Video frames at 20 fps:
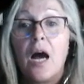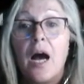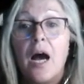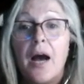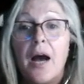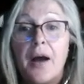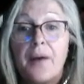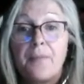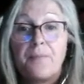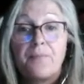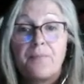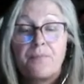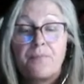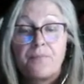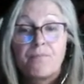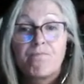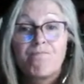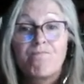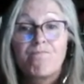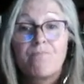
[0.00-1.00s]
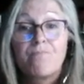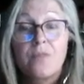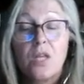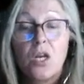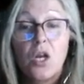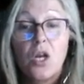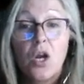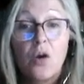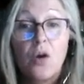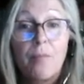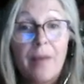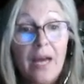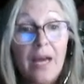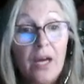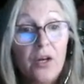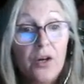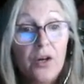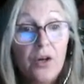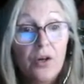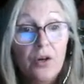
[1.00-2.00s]
No
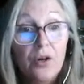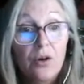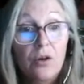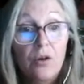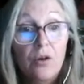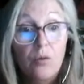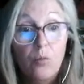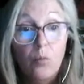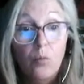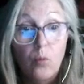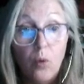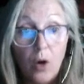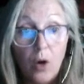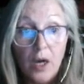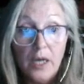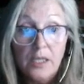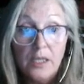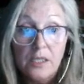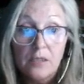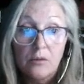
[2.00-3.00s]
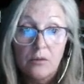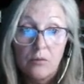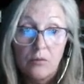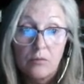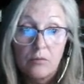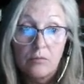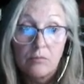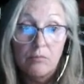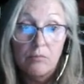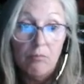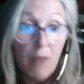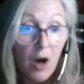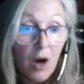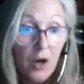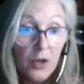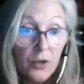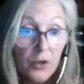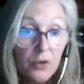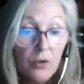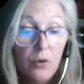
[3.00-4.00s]
matter what
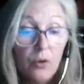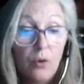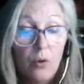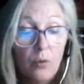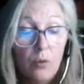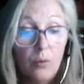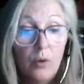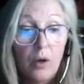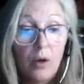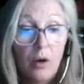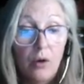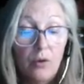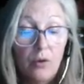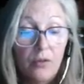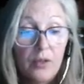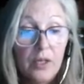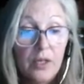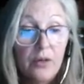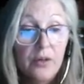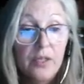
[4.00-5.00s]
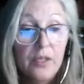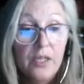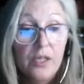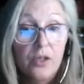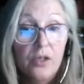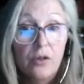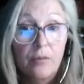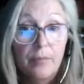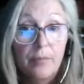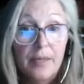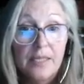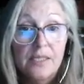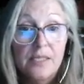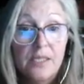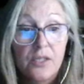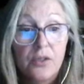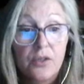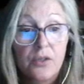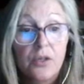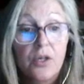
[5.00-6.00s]
model or theory that you're based
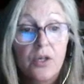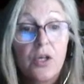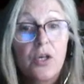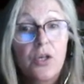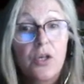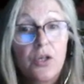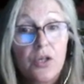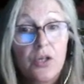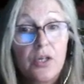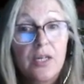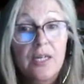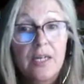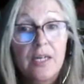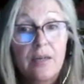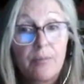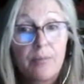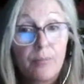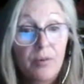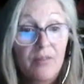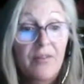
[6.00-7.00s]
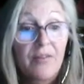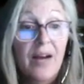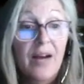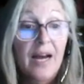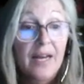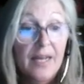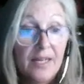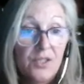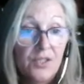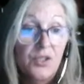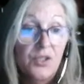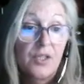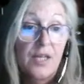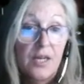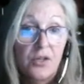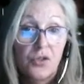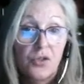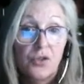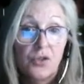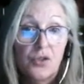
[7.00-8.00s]
under, you're going to provide
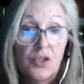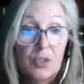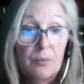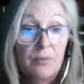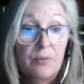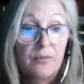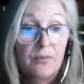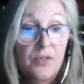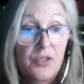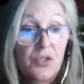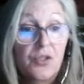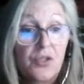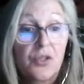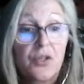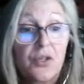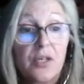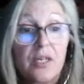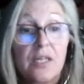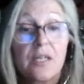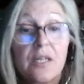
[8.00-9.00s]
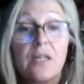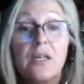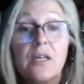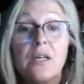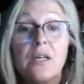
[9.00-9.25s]
educational supervision. You're going to